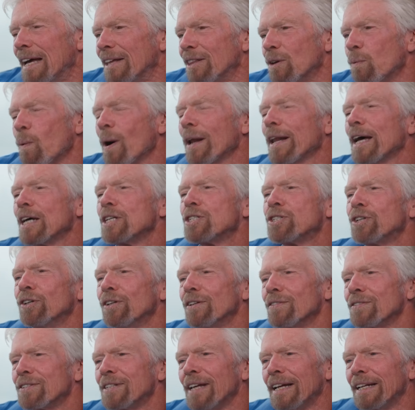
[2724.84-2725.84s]
The one I
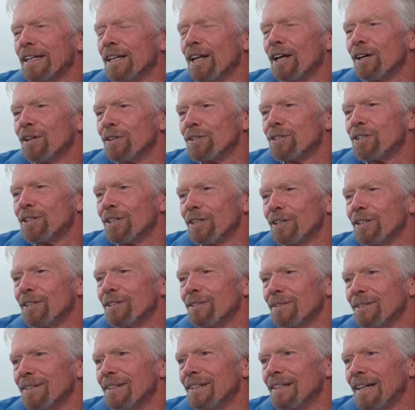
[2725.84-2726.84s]
should have said no
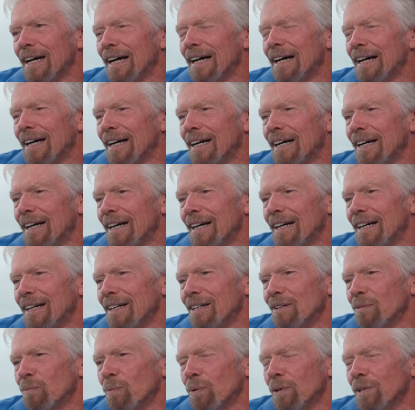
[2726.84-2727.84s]
to uh,
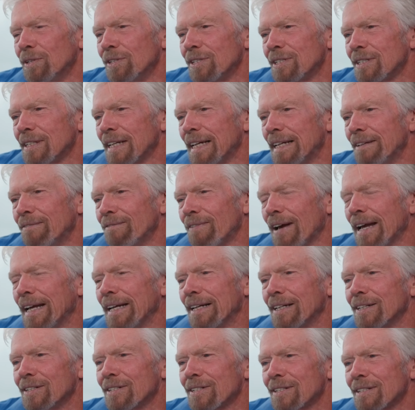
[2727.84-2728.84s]
was in
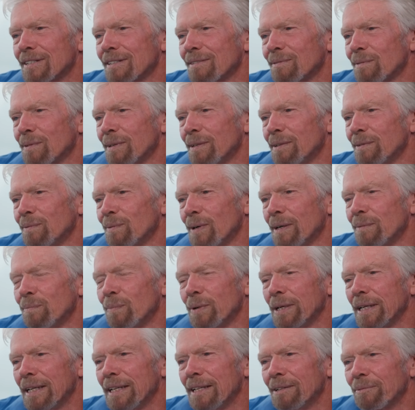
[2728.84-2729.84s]
Vegas when, when
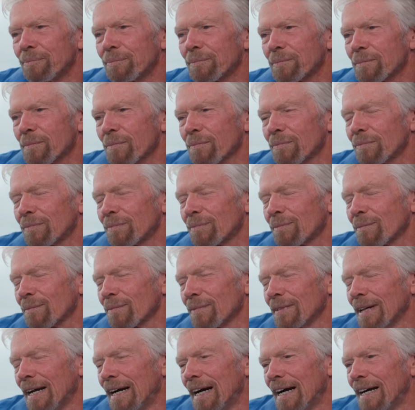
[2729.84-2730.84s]
we
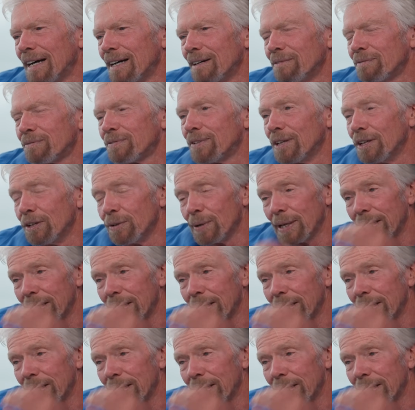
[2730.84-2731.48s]
uh, flew